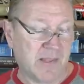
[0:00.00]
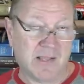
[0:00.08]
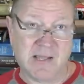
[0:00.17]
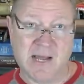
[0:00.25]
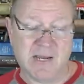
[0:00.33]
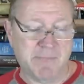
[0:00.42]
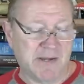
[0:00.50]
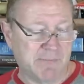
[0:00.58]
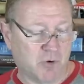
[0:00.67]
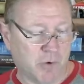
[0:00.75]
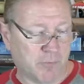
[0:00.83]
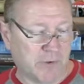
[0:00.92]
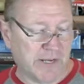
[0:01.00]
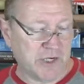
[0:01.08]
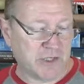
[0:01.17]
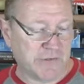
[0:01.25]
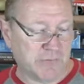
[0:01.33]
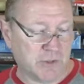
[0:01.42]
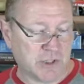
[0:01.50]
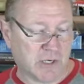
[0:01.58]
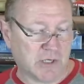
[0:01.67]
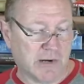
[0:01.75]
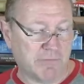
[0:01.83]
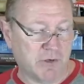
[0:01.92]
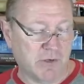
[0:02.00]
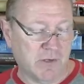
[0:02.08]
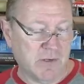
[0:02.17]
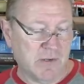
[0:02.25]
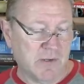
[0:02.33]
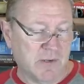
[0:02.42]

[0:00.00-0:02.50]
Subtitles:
Condominium corporations, which are governed